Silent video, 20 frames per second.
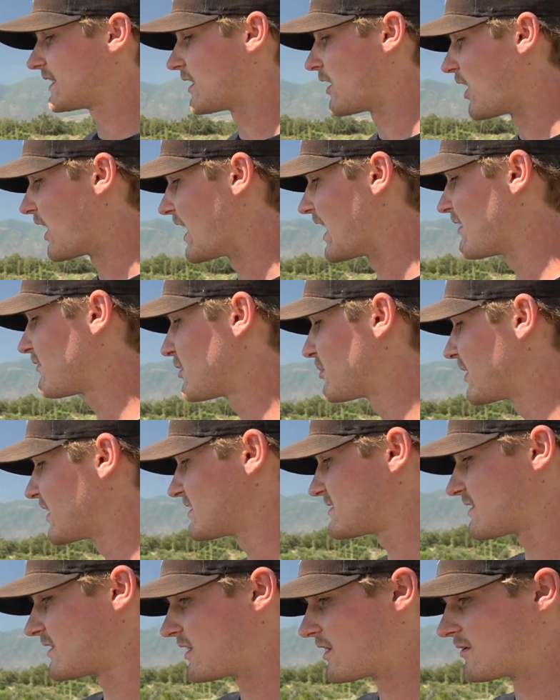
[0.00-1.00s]

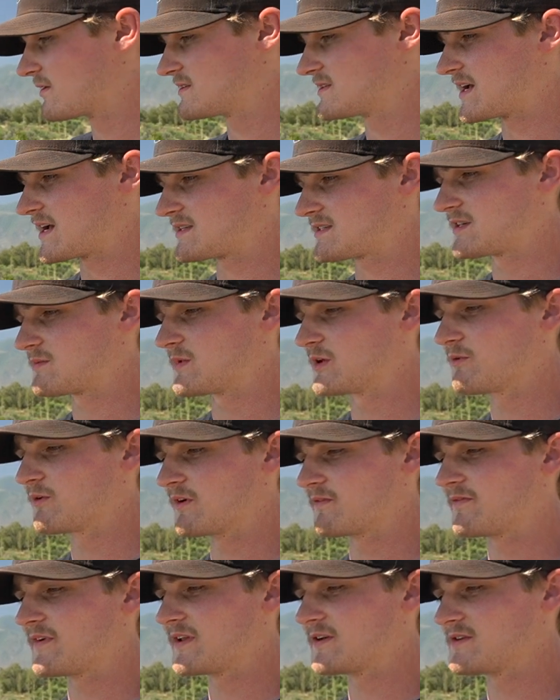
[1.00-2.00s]
Everybody's always asking me
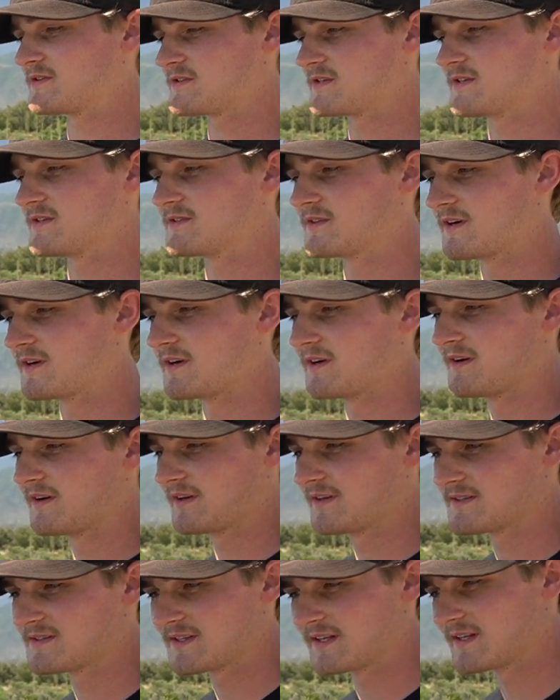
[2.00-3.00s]
what fenders these are
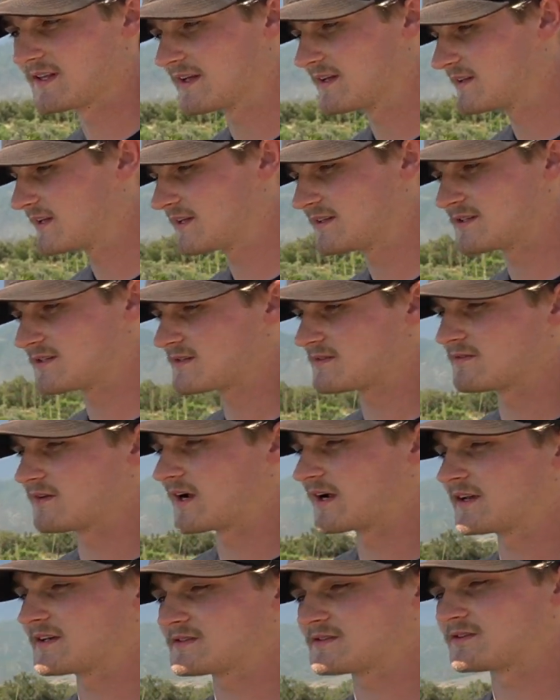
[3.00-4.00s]
because they just,
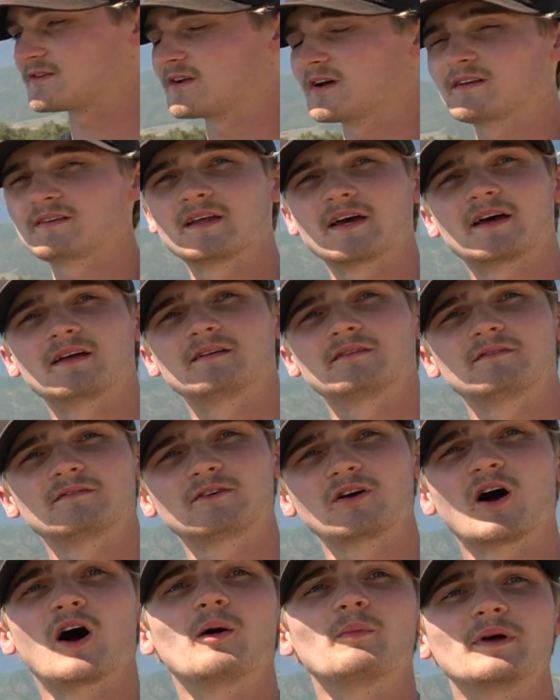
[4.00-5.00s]
I guess they're not that
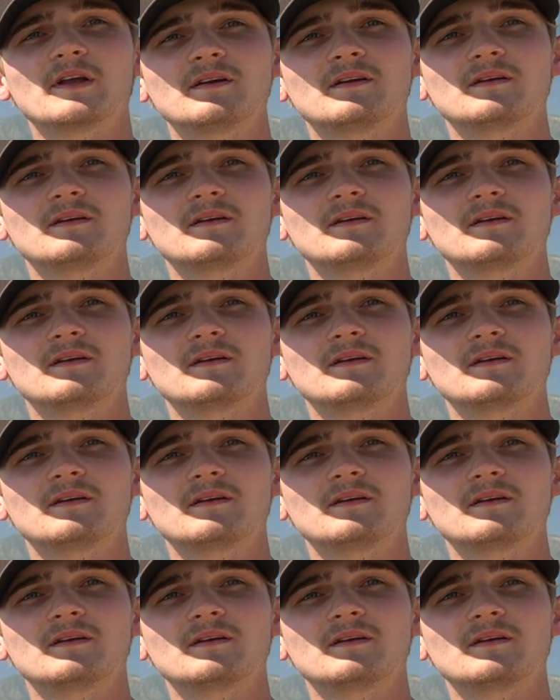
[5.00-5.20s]
common.